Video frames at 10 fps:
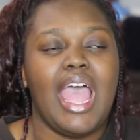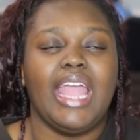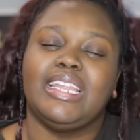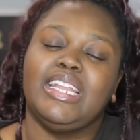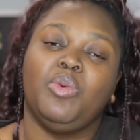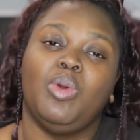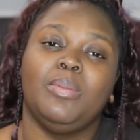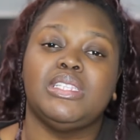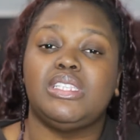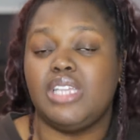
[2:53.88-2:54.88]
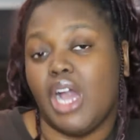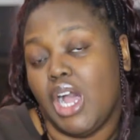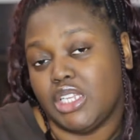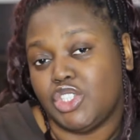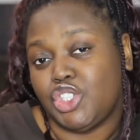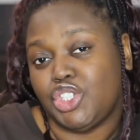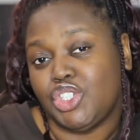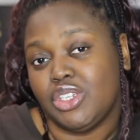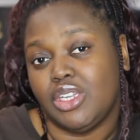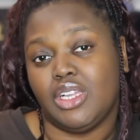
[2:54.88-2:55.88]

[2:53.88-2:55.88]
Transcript: "I need a woman's touch."